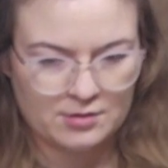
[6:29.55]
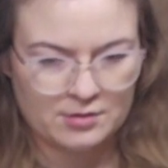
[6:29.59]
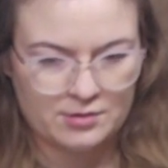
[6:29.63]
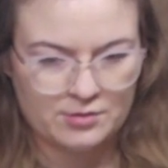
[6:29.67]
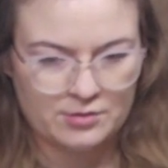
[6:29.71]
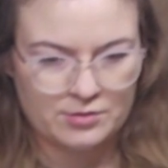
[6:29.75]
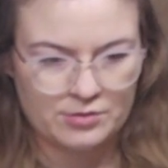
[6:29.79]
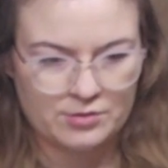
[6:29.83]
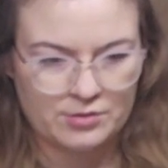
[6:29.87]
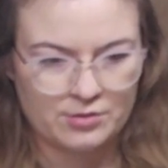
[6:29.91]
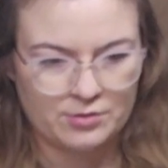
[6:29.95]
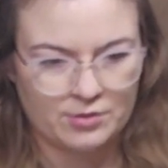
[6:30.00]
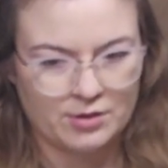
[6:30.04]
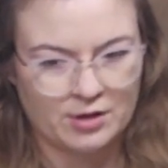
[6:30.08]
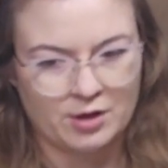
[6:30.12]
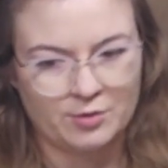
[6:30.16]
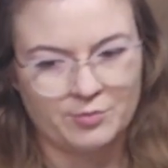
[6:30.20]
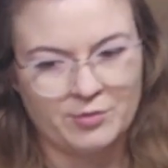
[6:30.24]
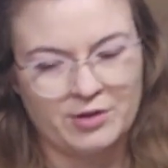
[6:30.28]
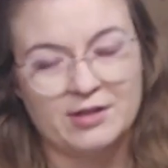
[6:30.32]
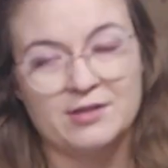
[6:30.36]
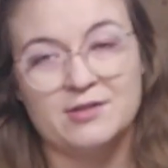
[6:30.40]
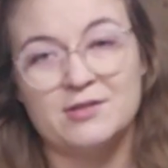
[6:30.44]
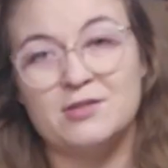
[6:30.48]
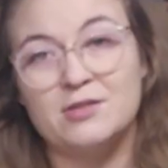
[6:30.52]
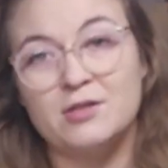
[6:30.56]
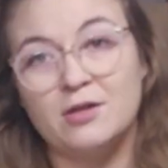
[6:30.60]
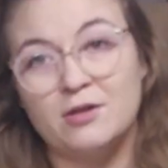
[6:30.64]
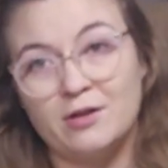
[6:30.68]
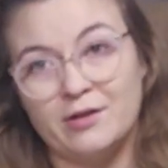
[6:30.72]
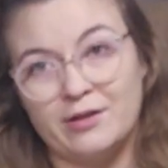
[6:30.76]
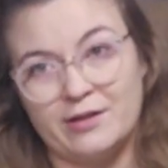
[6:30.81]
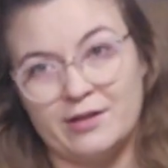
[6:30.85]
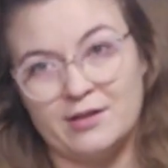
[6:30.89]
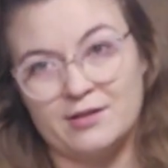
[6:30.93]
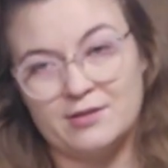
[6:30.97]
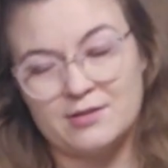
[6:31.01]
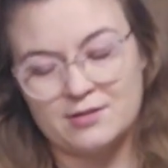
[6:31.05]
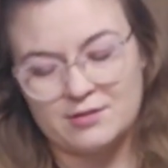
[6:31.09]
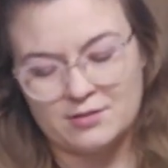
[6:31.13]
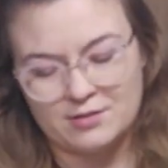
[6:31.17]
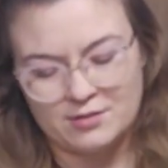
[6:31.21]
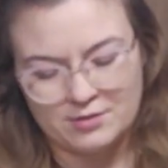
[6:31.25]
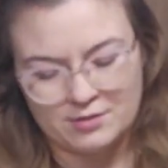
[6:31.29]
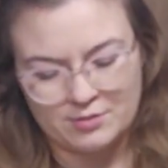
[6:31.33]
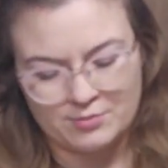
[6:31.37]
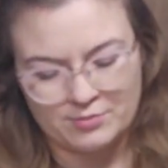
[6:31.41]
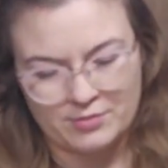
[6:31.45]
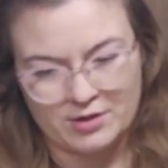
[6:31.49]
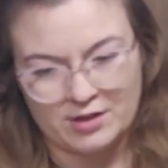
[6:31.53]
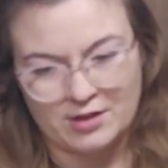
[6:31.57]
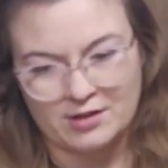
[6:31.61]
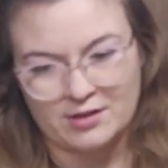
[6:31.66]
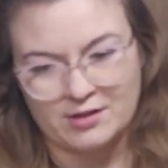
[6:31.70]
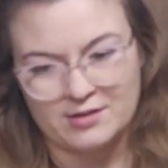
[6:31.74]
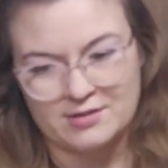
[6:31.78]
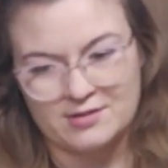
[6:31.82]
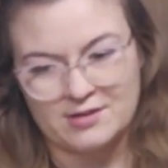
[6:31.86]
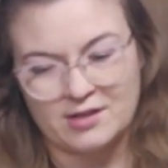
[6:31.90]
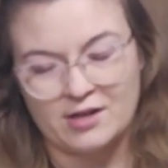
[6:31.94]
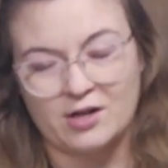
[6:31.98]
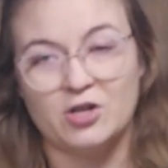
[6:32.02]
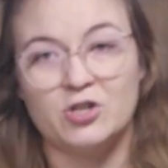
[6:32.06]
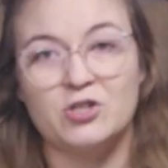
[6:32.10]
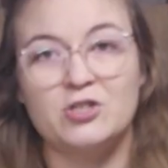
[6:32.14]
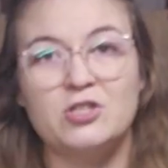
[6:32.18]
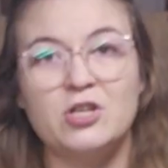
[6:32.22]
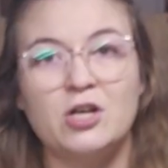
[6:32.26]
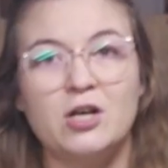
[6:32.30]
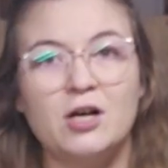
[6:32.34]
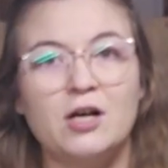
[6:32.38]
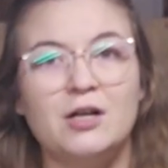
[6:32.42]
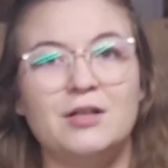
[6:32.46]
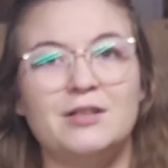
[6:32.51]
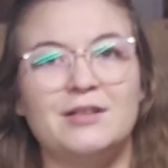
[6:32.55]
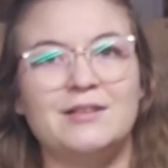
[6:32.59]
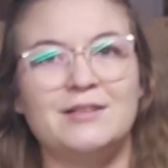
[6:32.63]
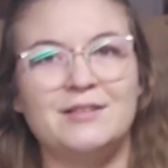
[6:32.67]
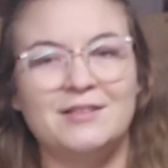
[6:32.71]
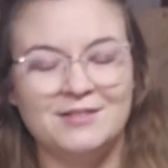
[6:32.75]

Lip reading: to help me install these, because they are tall.